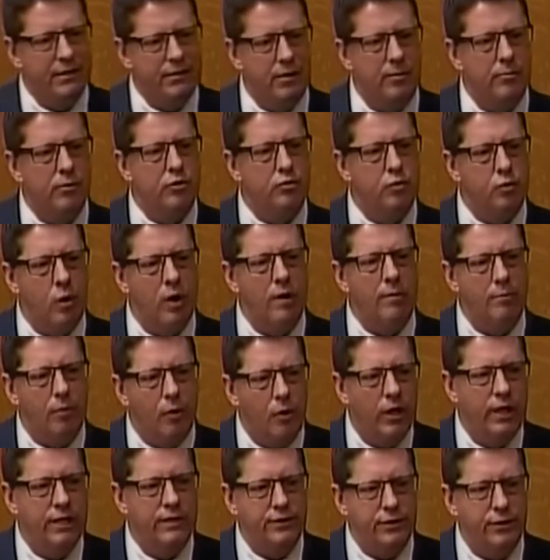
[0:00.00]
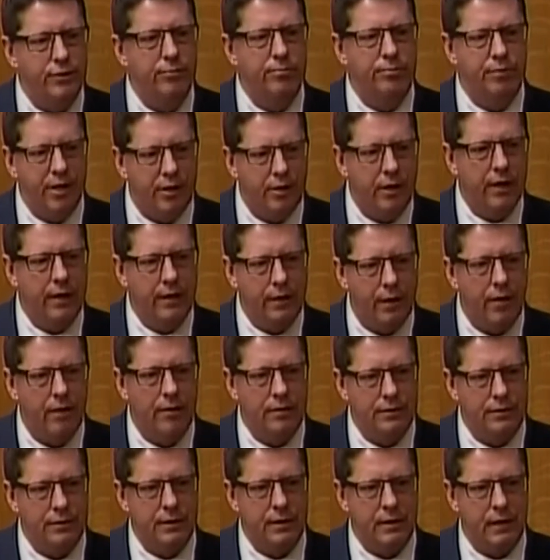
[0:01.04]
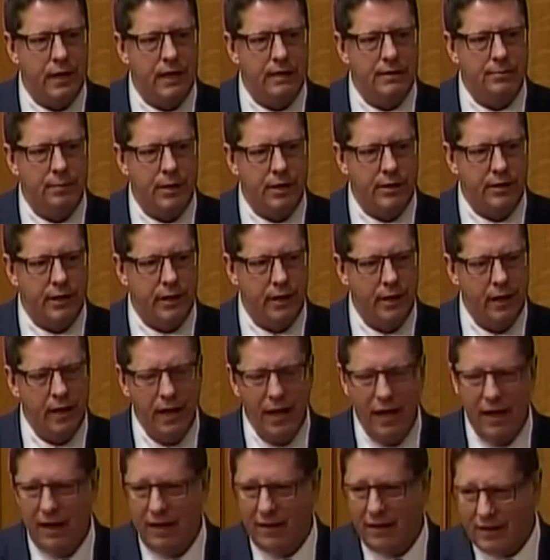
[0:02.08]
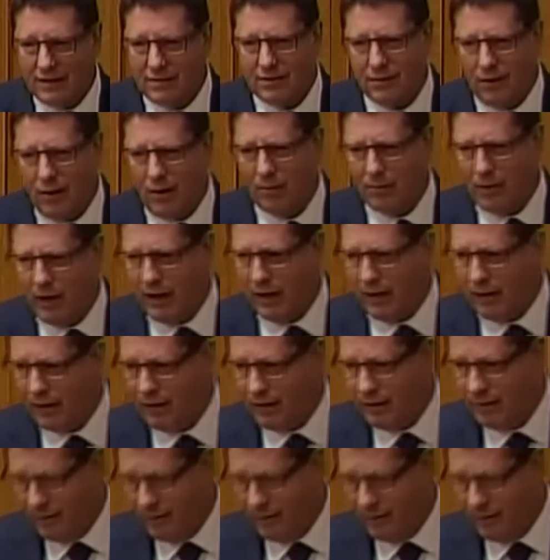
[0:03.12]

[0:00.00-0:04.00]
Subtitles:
is almost $1.2 billion in the last budget. That's a lot of money.